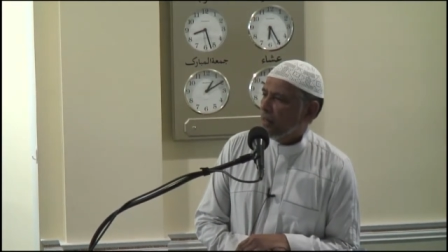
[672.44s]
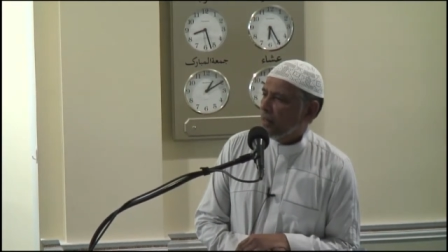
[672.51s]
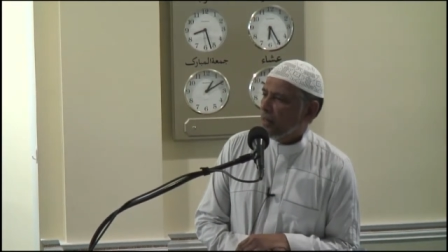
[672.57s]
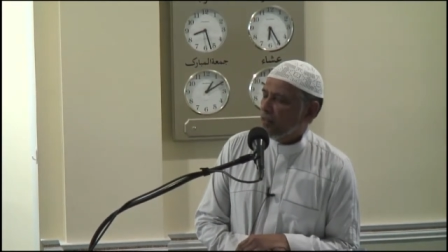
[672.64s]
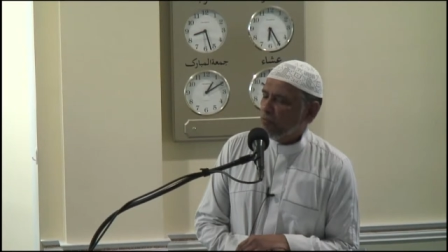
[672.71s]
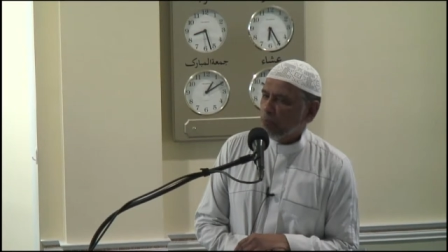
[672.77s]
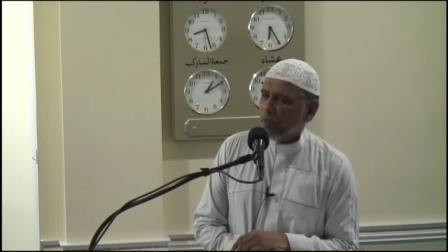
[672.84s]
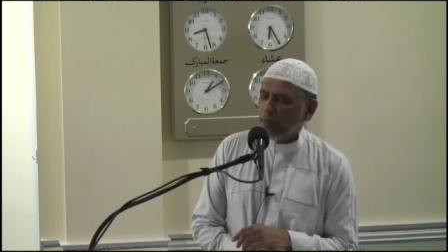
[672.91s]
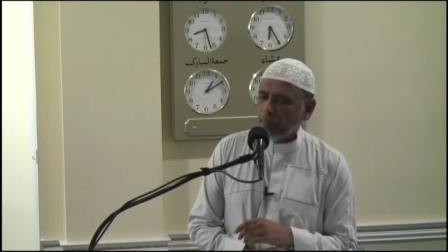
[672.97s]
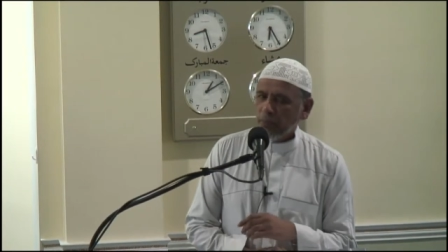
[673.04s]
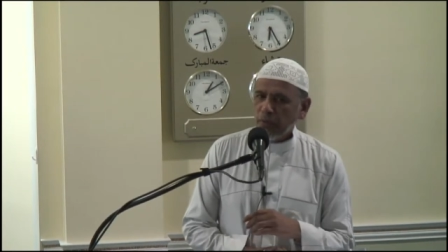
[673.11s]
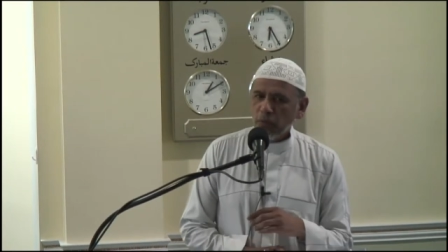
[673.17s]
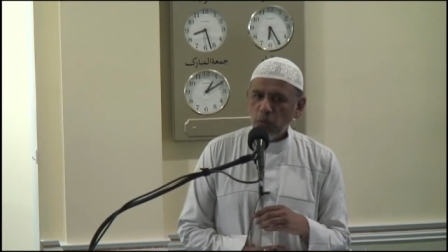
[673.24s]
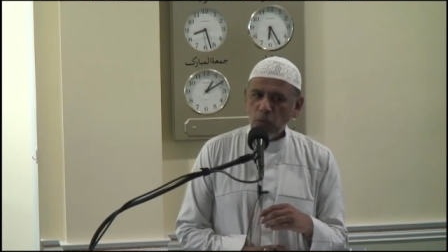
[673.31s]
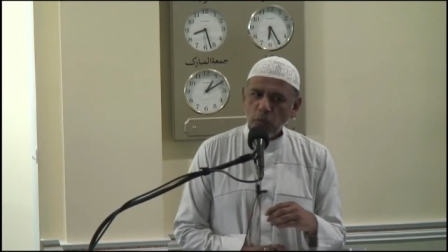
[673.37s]
If
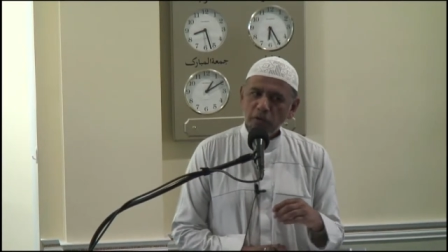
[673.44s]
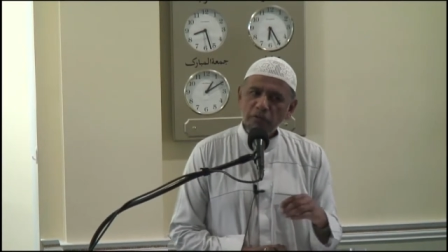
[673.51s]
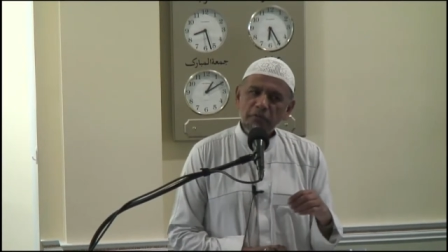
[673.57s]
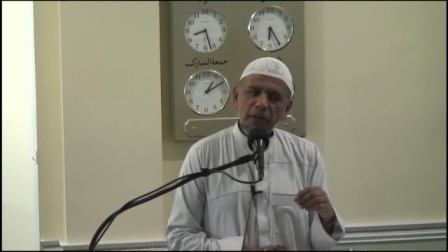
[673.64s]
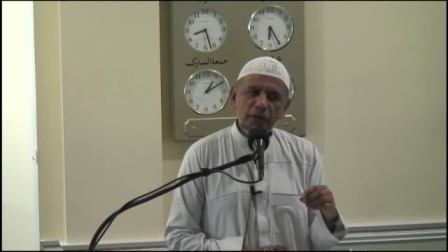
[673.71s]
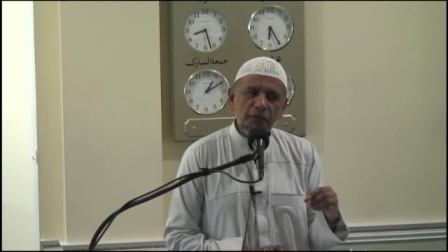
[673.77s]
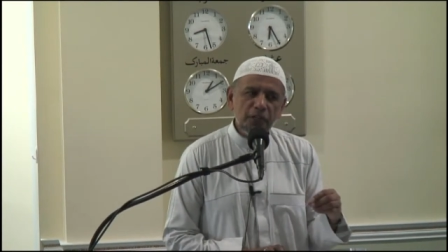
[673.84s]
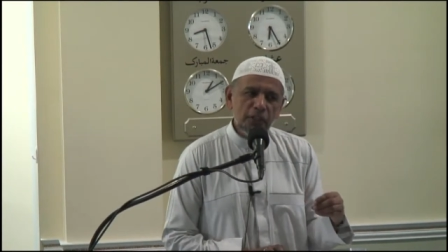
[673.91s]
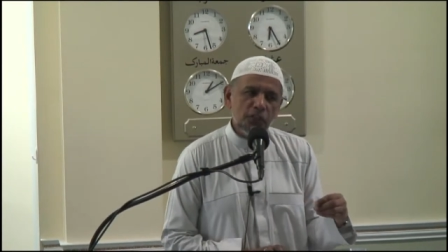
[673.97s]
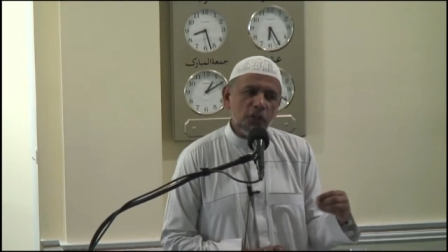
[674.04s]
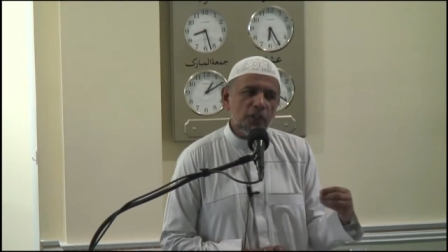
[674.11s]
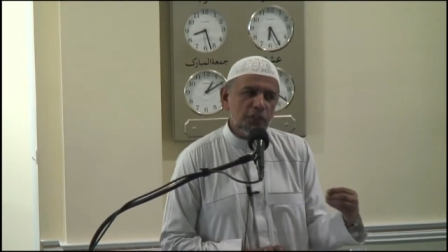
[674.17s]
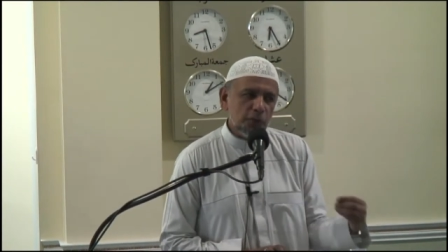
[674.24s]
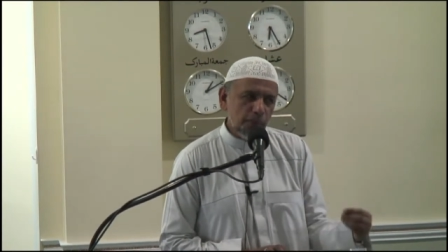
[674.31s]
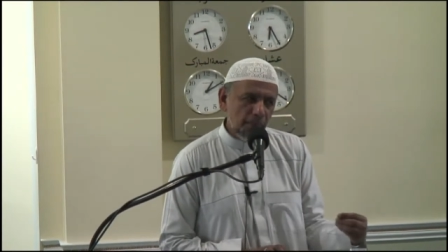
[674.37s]
people were very
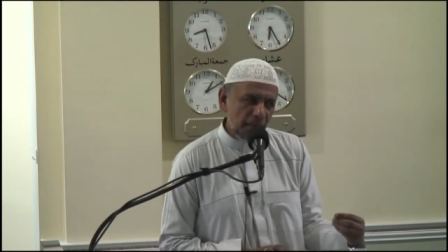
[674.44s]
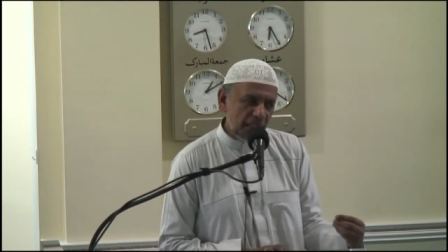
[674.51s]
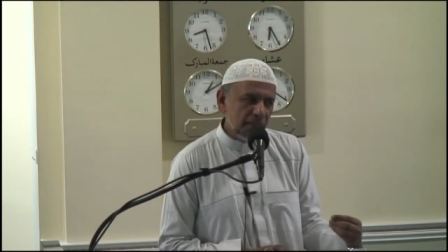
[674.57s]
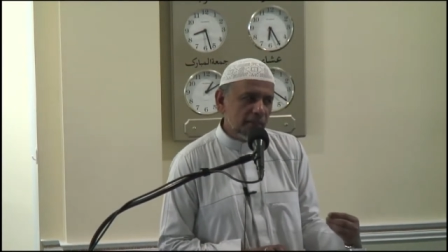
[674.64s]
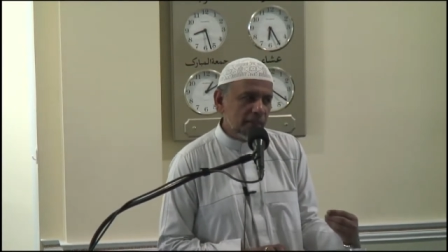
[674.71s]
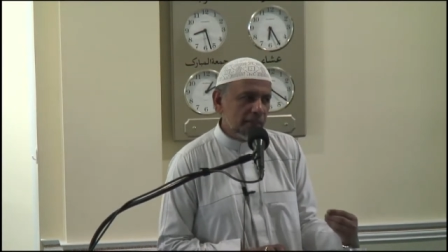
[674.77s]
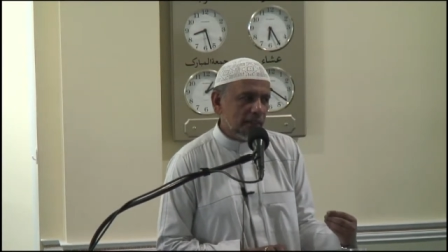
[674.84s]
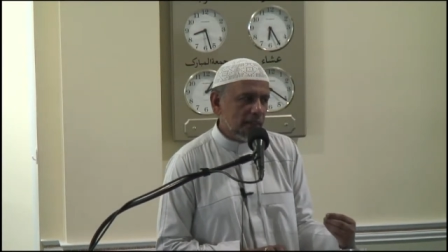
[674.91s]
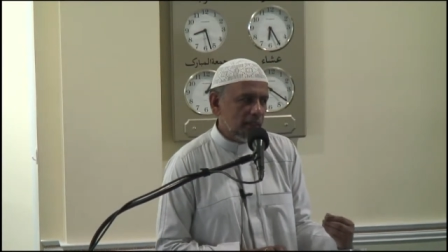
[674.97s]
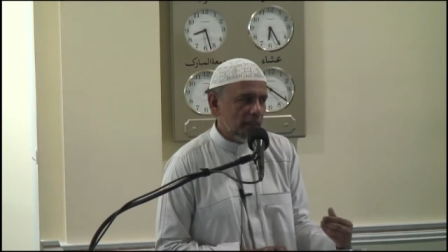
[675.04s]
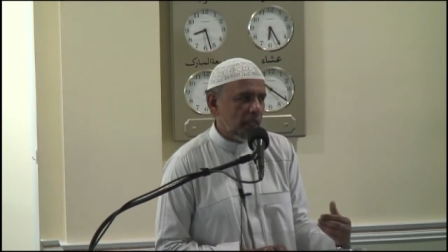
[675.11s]
judgmental,